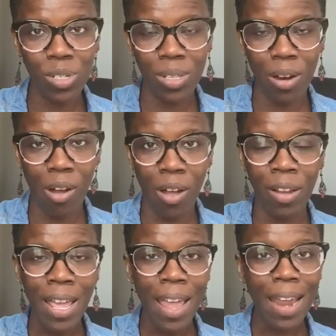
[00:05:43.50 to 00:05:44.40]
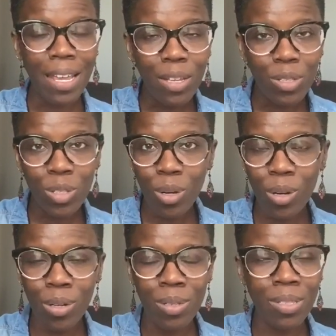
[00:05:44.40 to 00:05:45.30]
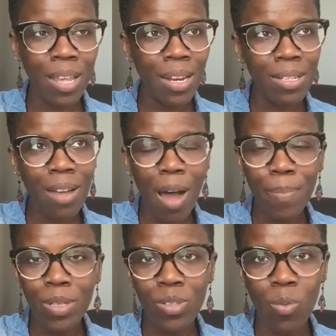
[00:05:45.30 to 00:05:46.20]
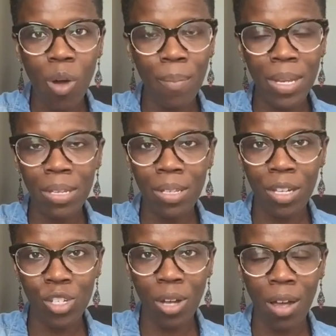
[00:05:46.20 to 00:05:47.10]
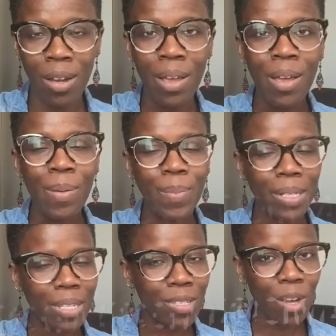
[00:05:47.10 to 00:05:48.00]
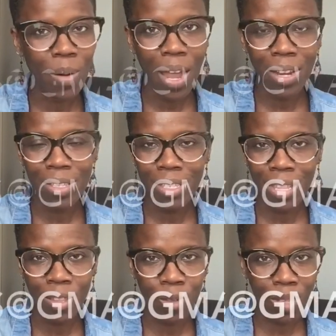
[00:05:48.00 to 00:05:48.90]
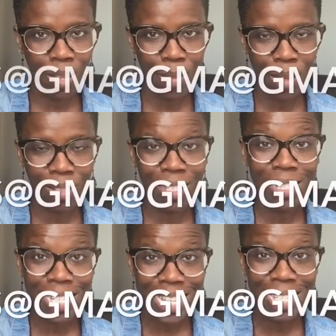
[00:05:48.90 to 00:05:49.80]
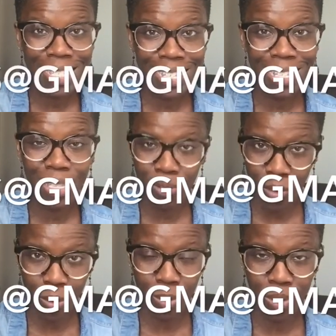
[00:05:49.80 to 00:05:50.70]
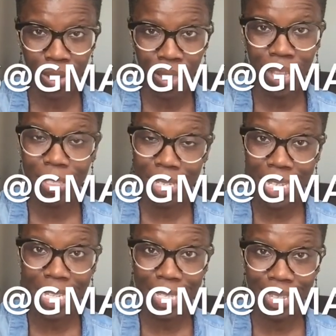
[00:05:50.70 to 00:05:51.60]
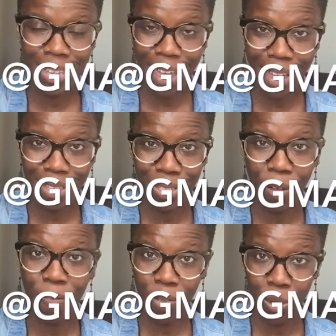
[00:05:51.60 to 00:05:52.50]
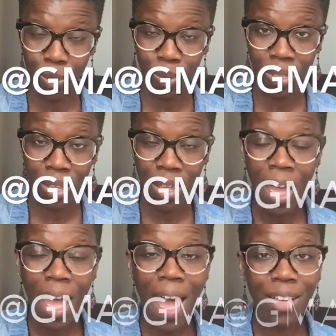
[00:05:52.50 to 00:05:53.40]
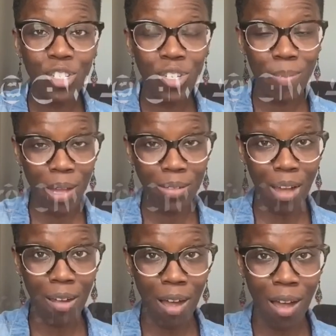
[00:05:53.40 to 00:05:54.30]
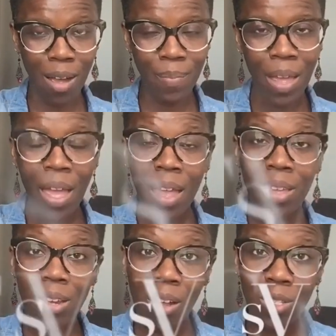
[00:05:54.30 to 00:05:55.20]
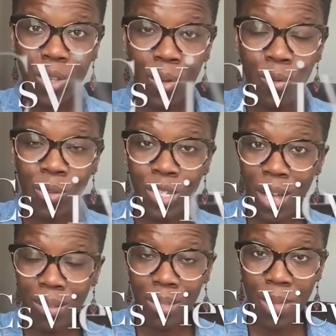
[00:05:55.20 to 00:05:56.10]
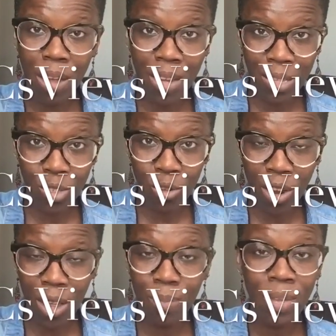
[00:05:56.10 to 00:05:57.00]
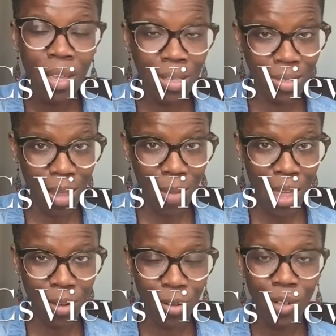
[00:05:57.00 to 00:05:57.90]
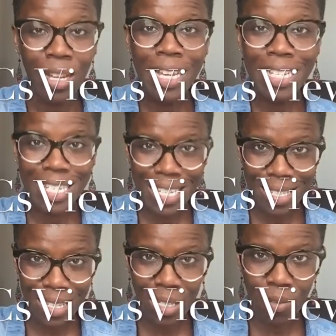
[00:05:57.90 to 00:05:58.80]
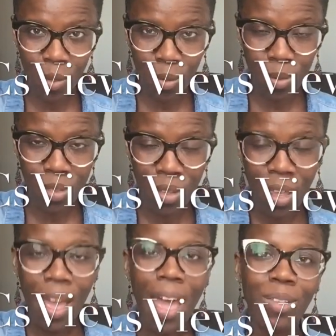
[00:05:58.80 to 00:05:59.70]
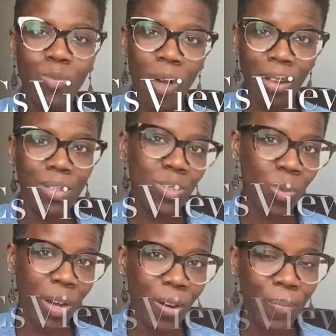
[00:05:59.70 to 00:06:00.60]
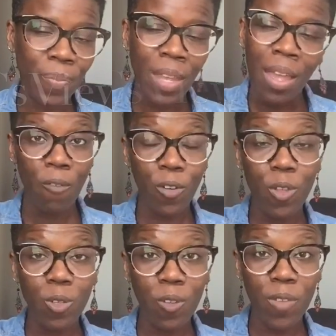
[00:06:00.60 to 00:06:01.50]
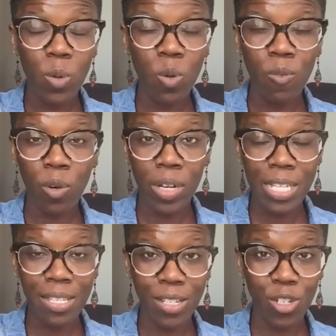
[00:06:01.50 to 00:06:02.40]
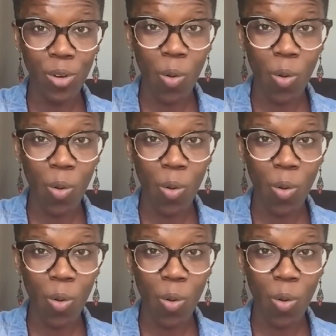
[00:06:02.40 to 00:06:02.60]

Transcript: at all, any concerns, any topics you want me to touch on, please go ahead and send those emails to tcsviews, that's tcsviews, @gmail.com. You can also reach out to me on Instagram, same handle, tcsviews, as well as Twitter. For those of you who've already sent your